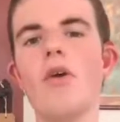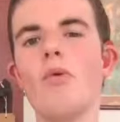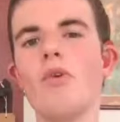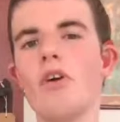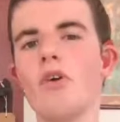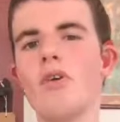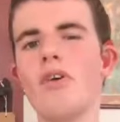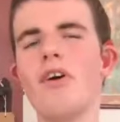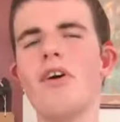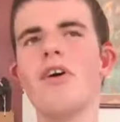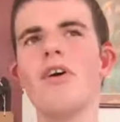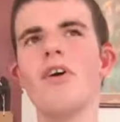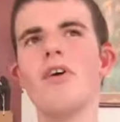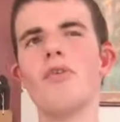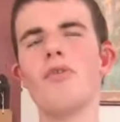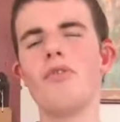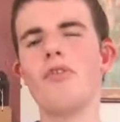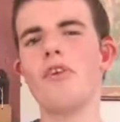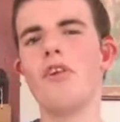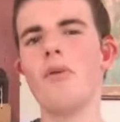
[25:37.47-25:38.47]
We are
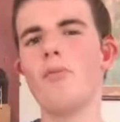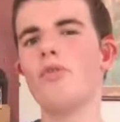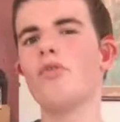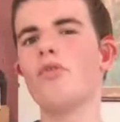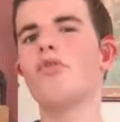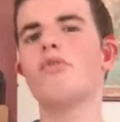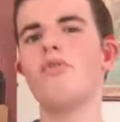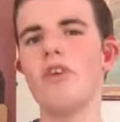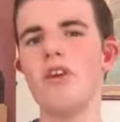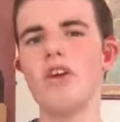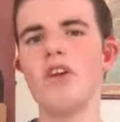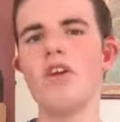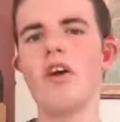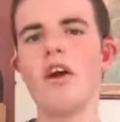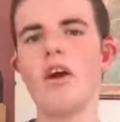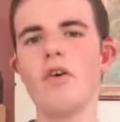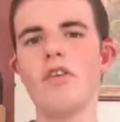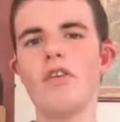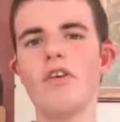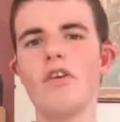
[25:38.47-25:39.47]
at level 3
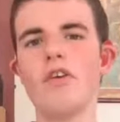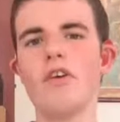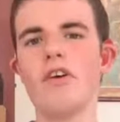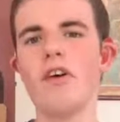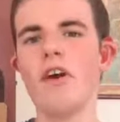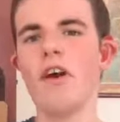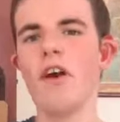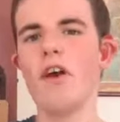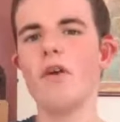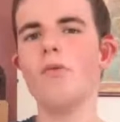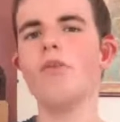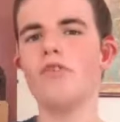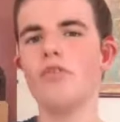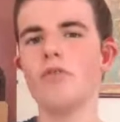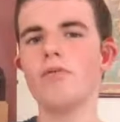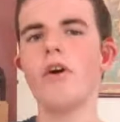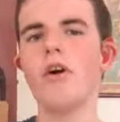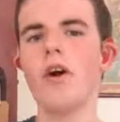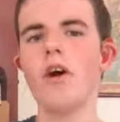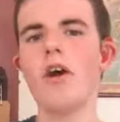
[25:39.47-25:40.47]
now in the UK, 1 to
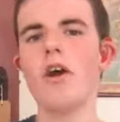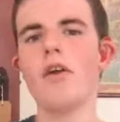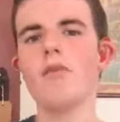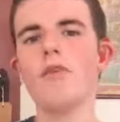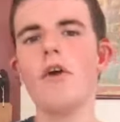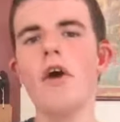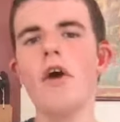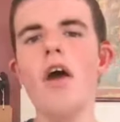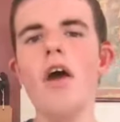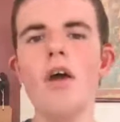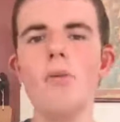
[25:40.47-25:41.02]
5.